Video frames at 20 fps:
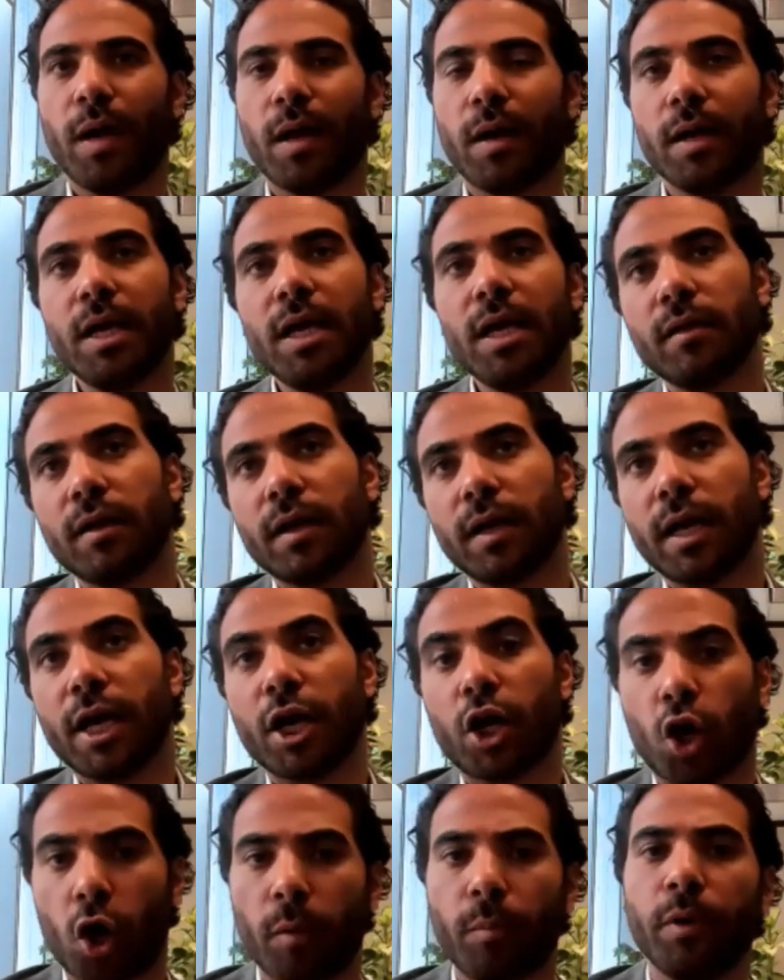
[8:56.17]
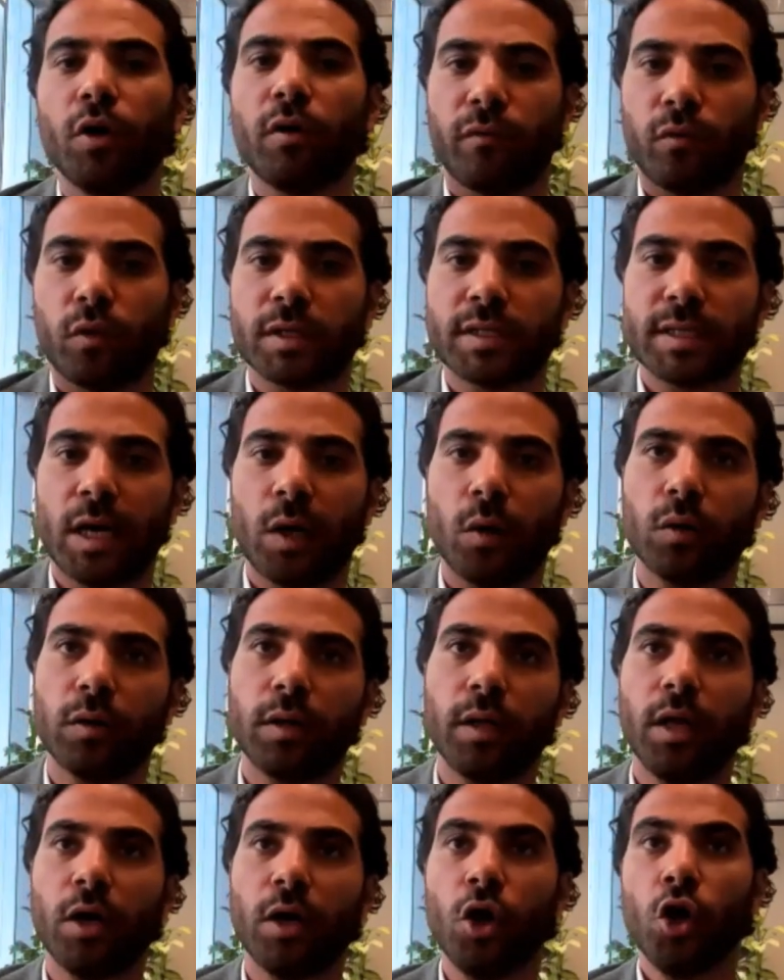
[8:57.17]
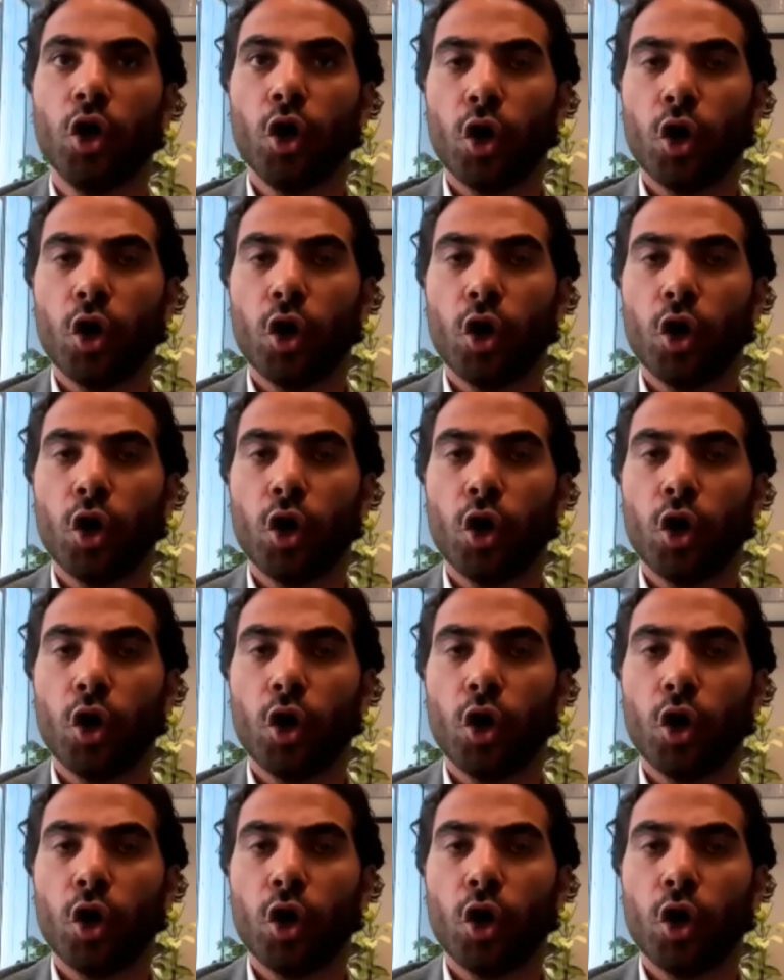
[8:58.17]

either a copy of what's out there,